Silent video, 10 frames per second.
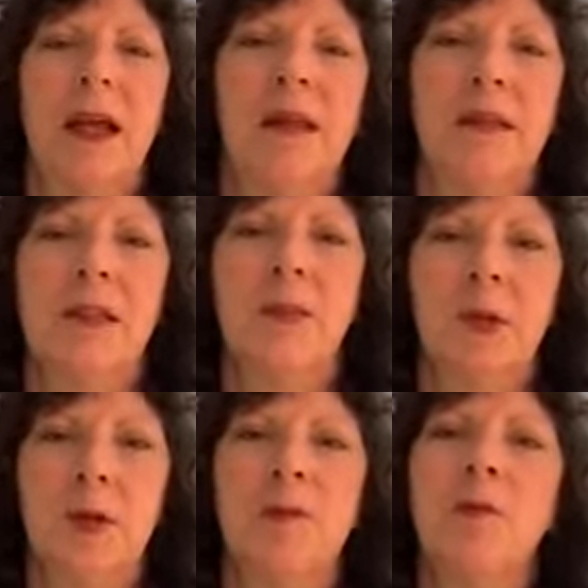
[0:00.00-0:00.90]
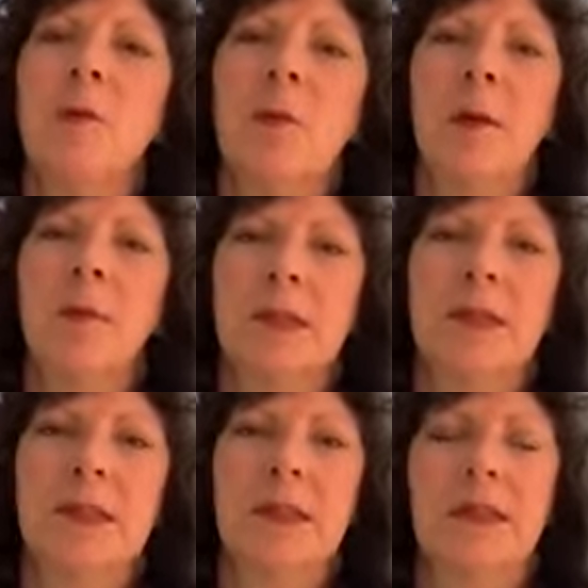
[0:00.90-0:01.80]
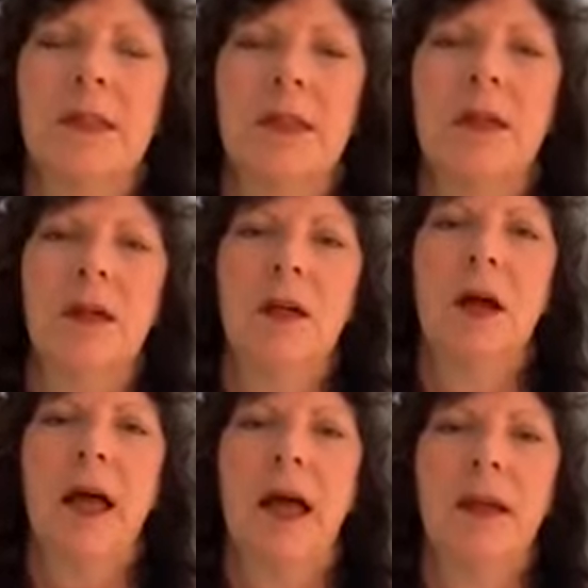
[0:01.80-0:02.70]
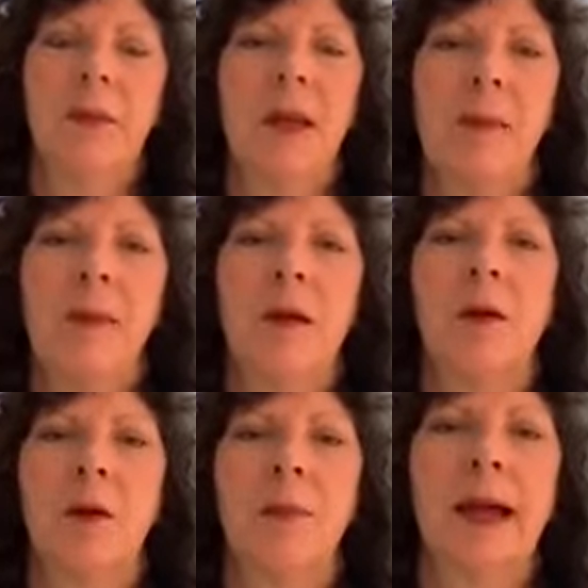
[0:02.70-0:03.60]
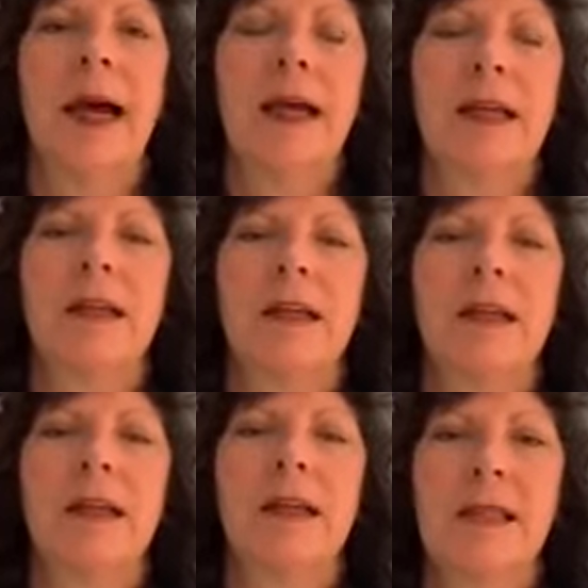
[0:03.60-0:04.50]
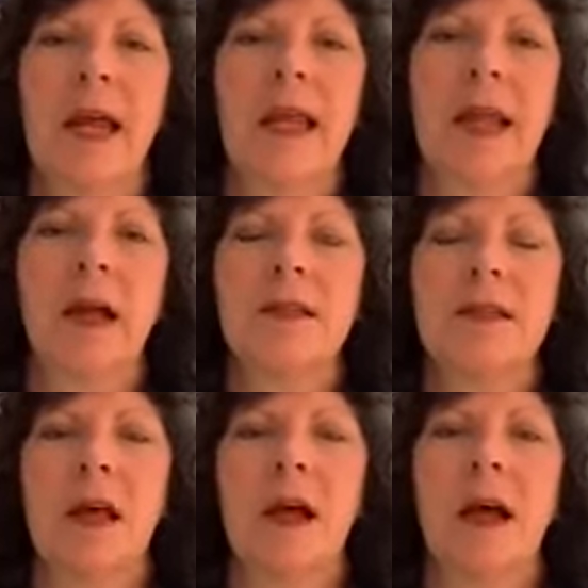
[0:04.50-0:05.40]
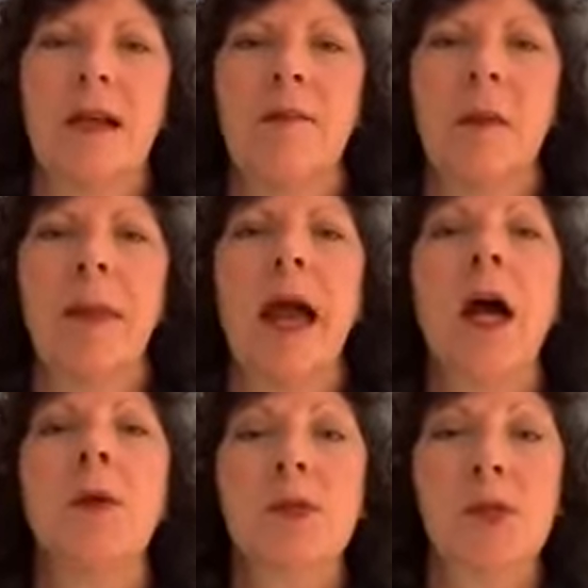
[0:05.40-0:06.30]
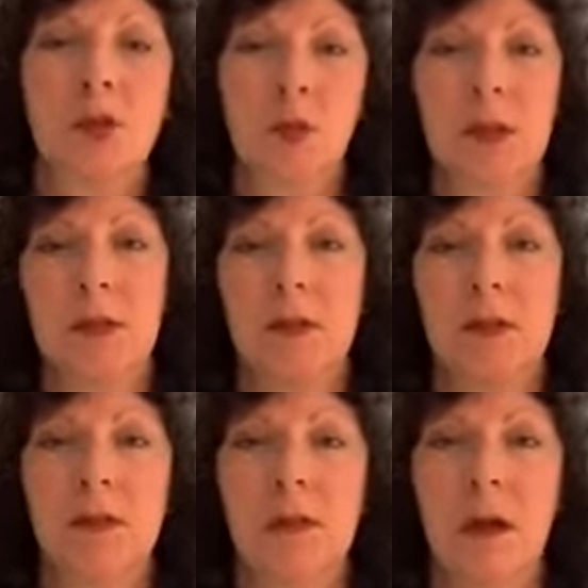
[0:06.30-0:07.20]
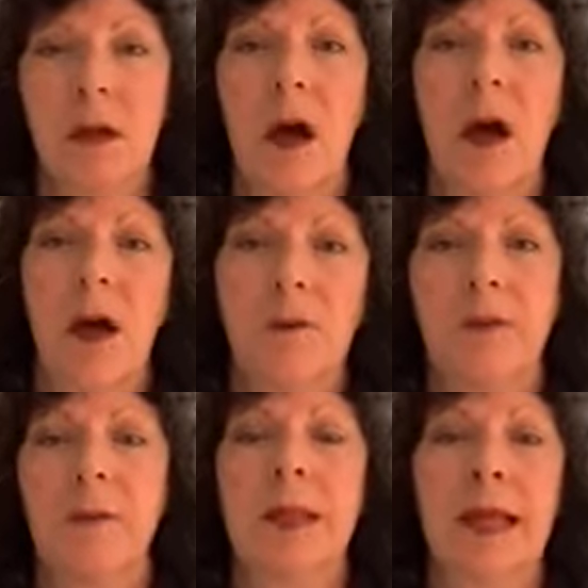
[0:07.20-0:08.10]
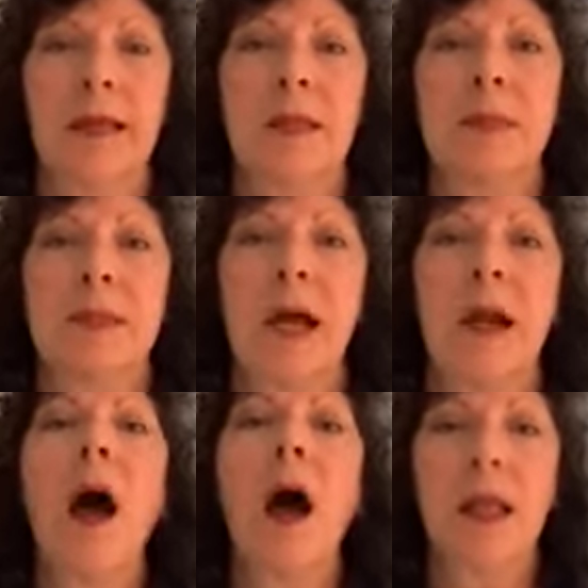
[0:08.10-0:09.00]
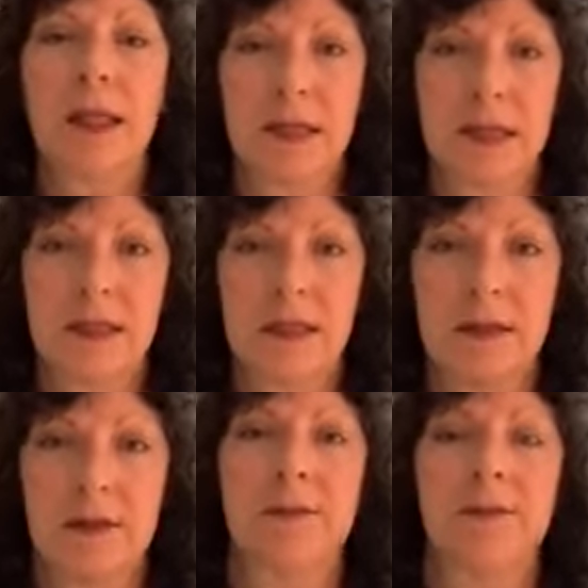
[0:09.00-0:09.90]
And this beautiful woman had a baby on her back. And she was standing outside of the pound store off of Blanding beside Ollie's.